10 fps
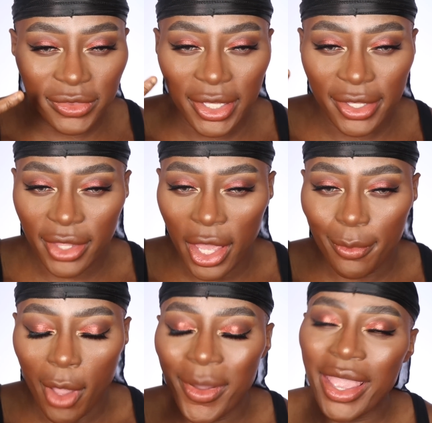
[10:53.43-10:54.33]
these
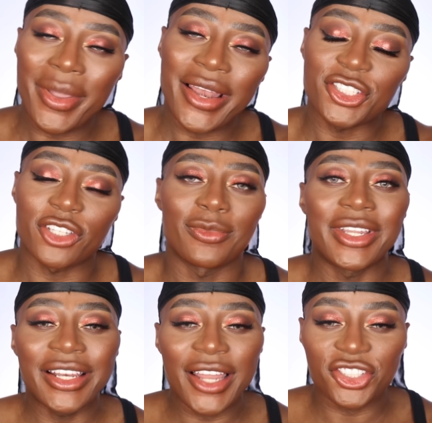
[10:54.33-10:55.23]
Miami lashes from
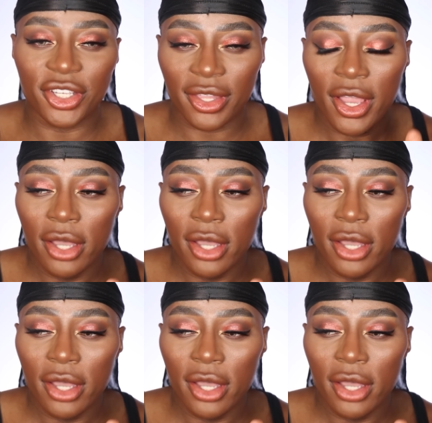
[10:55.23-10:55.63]
Lily Lashes.